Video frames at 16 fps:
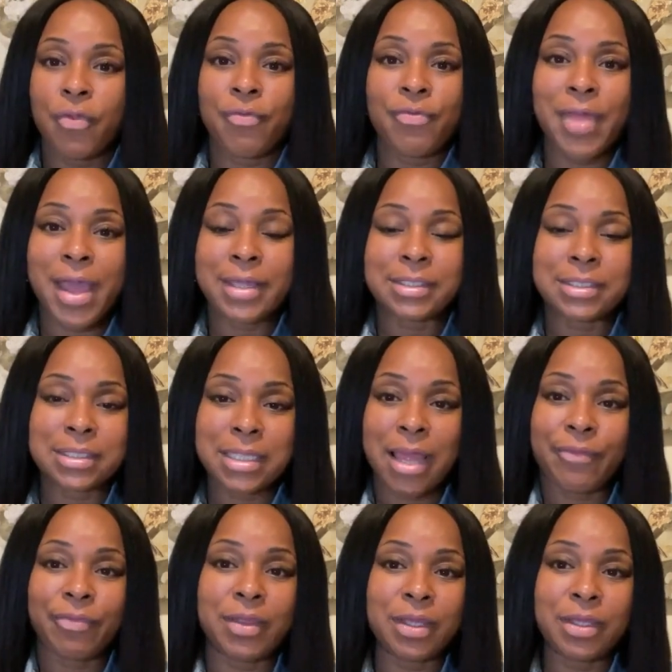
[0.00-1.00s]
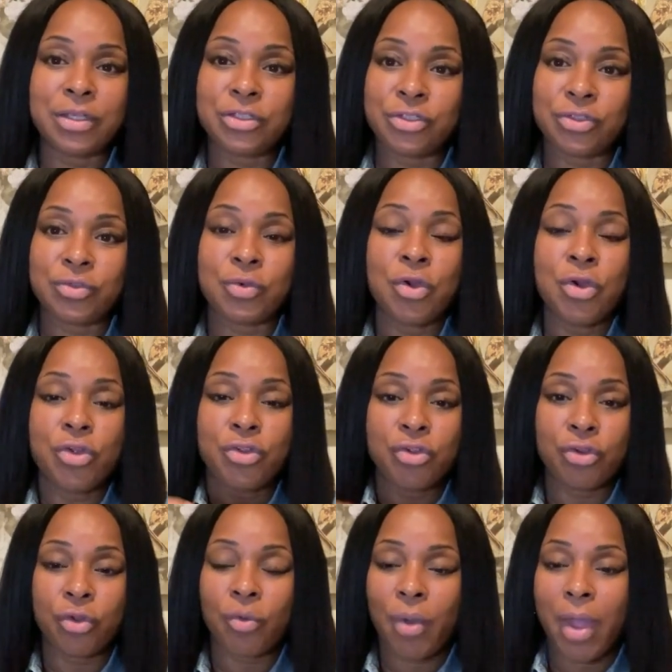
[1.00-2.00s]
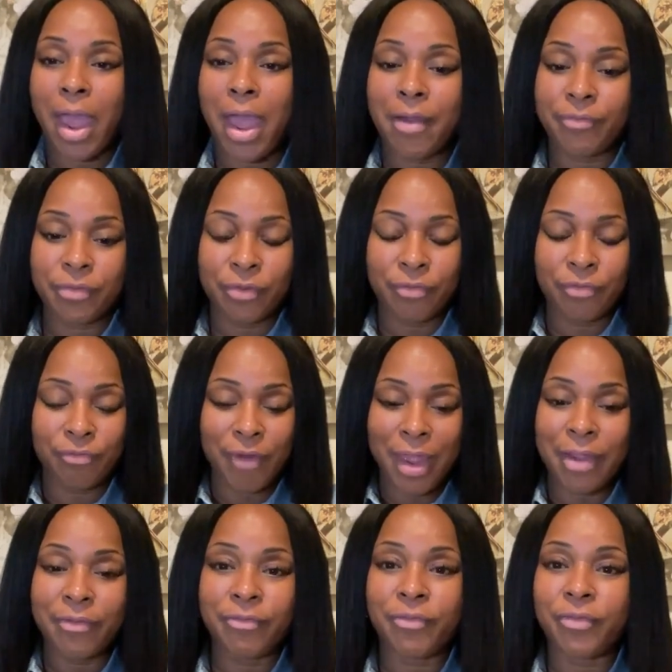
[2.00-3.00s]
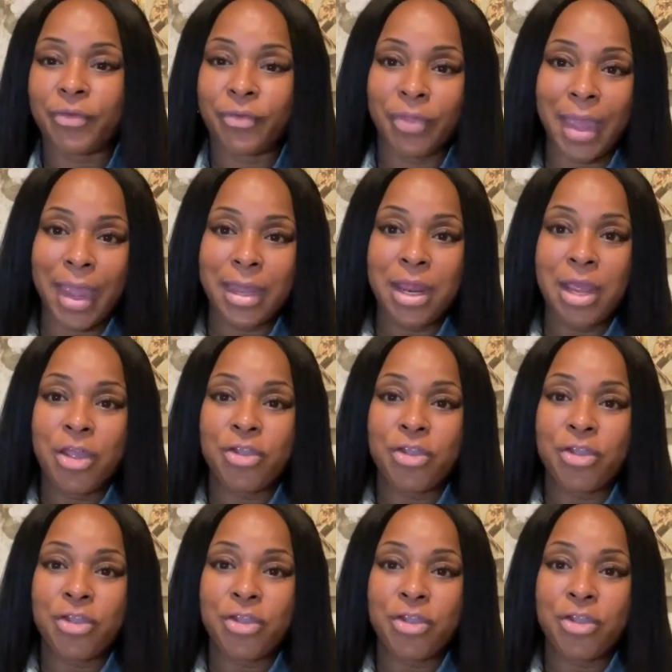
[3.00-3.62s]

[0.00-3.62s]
That's not the issue. You don't have to fight for that.